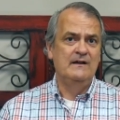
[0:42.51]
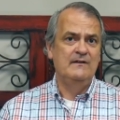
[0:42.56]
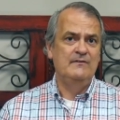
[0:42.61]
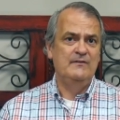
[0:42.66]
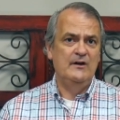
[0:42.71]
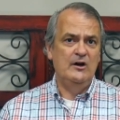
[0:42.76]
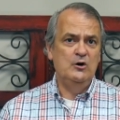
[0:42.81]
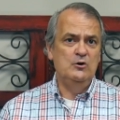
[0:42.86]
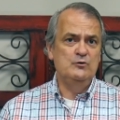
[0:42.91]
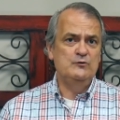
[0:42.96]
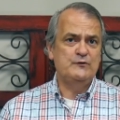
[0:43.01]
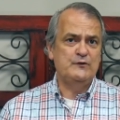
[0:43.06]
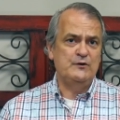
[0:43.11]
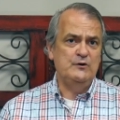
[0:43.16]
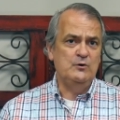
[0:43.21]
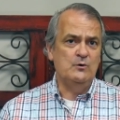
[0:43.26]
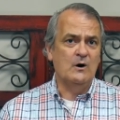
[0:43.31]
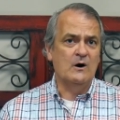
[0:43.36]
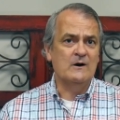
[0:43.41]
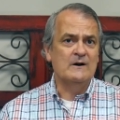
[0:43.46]
Those
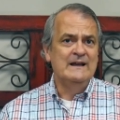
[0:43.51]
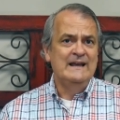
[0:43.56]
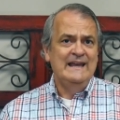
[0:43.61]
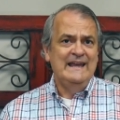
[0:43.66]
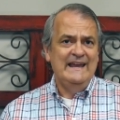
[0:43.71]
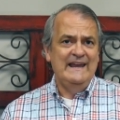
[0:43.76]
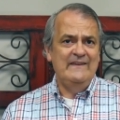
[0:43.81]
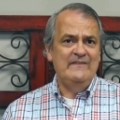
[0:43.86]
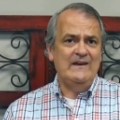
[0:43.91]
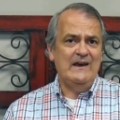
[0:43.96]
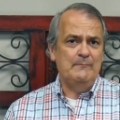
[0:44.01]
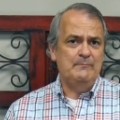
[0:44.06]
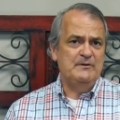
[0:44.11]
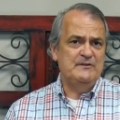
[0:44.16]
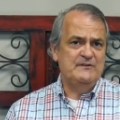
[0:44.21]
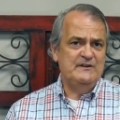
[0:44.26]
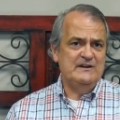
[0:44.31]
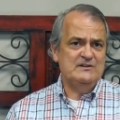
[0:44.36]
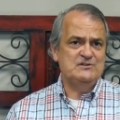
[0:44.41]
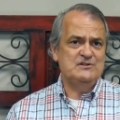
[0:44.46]
who are in that
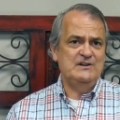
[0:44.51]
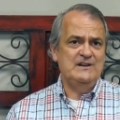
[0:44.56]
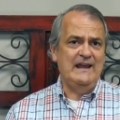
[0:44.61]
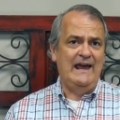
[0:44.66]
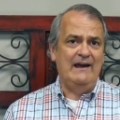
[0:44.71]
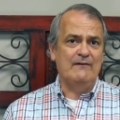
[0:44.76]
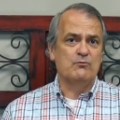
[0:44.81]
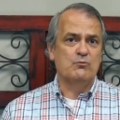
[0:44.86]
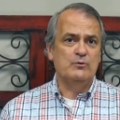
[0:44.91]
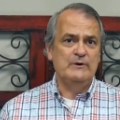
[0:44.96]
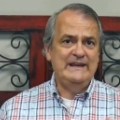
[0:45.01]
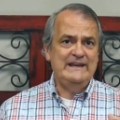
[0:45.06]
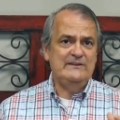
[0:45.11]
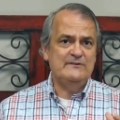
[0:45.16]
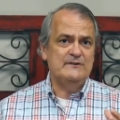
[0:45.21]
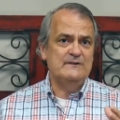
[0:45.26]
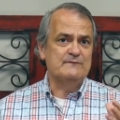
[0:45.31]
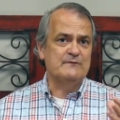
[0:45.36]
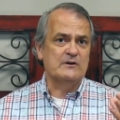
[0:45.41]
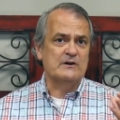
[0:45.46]
position have
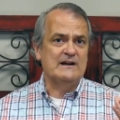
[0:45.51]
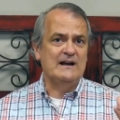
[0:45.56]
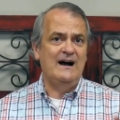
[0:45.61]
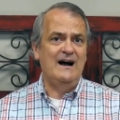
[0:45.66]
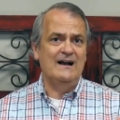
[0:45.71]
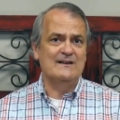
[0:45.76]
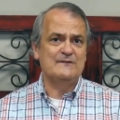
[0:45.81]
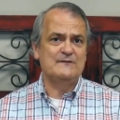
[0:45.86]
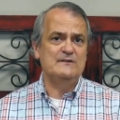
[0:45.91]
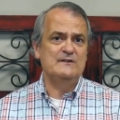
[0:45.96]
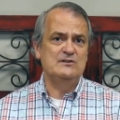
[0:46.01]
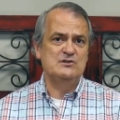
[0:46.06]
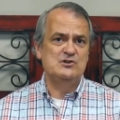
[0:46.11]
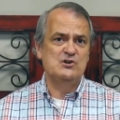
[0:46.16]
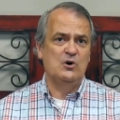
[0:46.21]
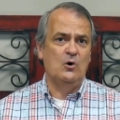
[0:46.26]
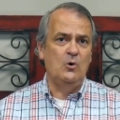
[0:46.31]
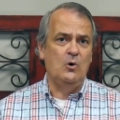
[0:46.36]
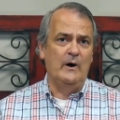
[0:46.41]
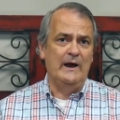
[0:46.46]
reason for constant
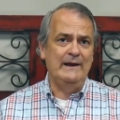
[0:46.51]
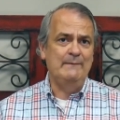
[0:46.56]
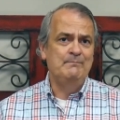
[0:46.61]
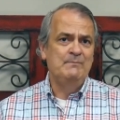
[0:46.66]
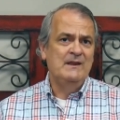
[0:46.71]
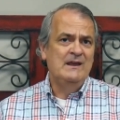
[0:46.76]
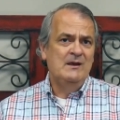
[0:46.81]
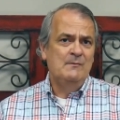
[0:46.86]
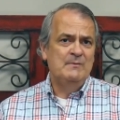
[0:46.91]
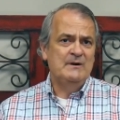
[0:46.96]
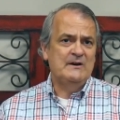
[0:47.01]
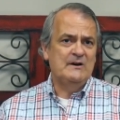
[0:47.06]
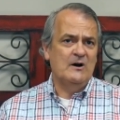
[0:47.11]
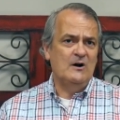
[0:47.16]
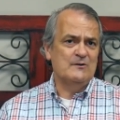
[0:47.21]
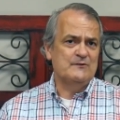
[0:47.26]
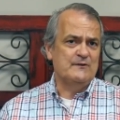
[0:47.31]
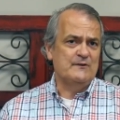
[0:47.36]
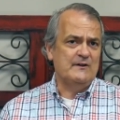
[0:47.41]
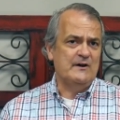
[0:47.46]
joy
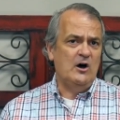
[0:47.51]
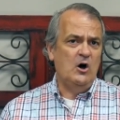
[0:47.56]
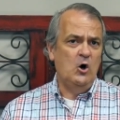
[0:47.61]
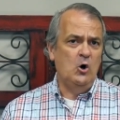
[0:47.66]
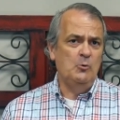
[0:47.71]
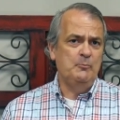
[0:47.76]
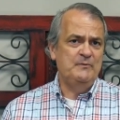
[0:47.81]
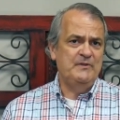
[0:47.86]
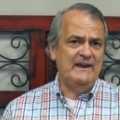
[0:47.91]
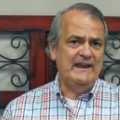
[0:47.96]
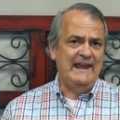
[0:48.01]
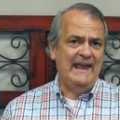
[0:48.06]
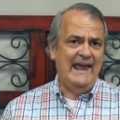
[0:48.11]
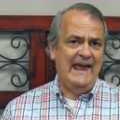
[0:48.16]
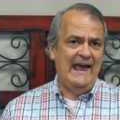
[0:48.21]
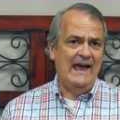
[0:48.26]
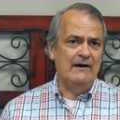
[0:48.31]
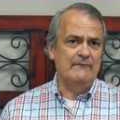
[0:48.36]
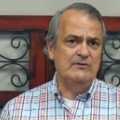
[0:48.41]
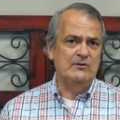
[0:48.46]
because of the hope they
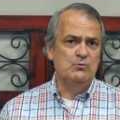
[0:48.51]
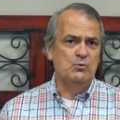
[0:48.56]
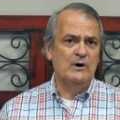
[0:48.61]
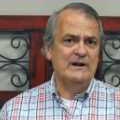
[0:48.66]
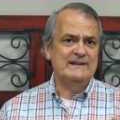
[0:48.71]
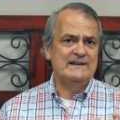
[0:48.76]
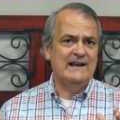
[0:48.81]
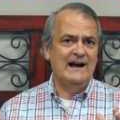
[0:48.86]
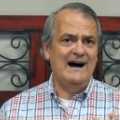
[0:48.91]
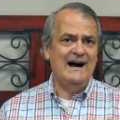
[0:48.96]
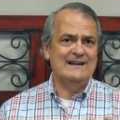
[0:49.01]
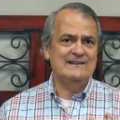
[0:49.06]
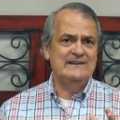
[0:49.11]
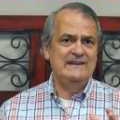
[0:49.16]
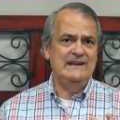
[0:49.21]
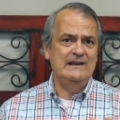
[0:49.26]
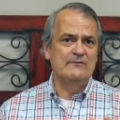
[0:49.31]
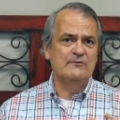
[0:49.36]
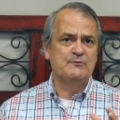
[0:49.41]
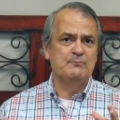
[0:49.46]
have in what God
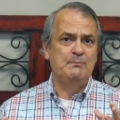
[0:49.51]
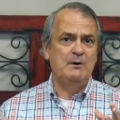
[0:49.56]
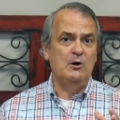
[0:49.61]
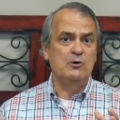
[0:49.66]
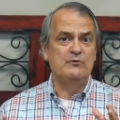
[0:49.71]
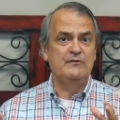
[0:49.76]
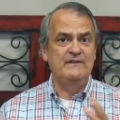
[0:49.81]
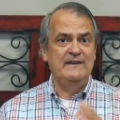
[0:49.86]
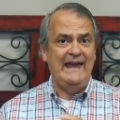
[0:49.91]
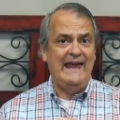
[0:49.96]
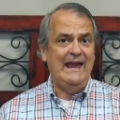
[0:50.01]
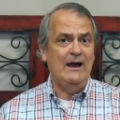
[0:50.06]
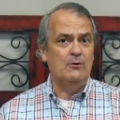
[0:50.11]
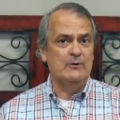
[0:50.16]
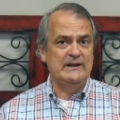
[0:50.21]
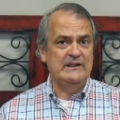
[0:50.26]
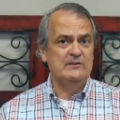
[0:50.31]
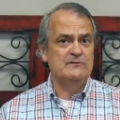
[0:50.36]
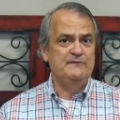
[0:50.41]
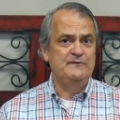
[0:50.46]
gives both now
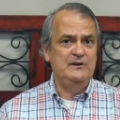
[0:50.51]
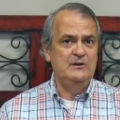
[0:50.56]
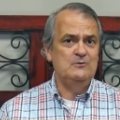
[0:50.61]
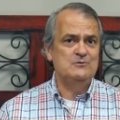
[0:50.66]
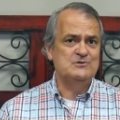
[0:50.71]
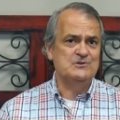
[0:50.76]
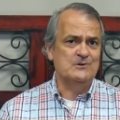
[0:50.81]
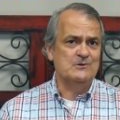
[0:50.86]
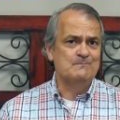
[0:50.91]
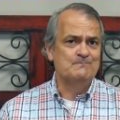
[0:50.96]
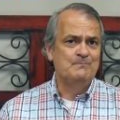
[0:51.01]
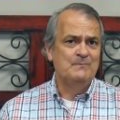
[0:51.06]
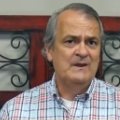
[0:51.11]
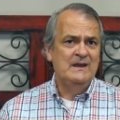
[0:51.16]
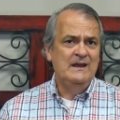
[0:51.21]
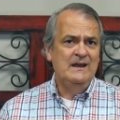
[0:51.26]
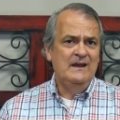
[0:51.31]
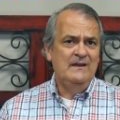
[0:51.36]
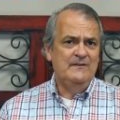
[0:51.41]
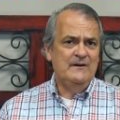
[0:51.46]
and in the future.
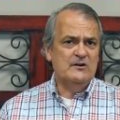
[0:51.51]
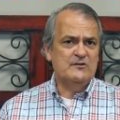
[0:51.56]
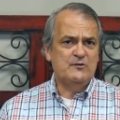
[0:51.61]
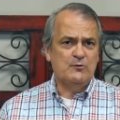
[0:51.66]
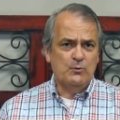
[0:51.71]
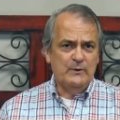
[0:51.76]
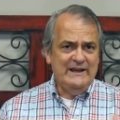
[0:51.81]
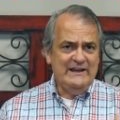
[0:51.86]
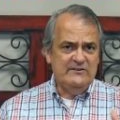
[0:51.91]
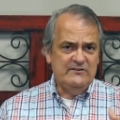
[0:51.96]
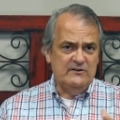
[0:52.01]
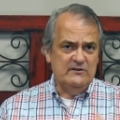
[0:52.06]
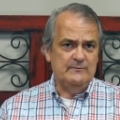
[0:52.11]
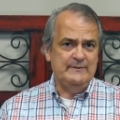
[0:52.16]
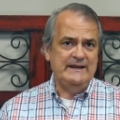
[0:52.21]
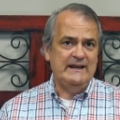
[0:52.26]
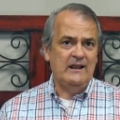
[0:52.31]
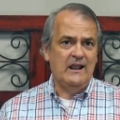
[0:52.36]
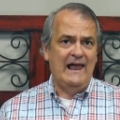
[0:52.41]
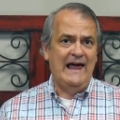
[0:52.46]
There's a reason to
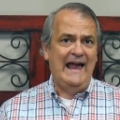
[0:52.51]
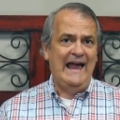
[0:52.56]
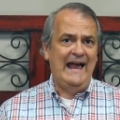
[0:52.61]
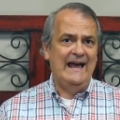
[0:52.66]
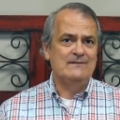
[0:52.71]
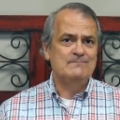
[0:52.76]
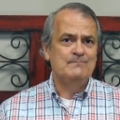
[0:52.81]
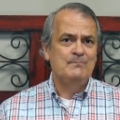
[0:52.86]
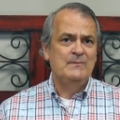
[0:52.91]
be glad.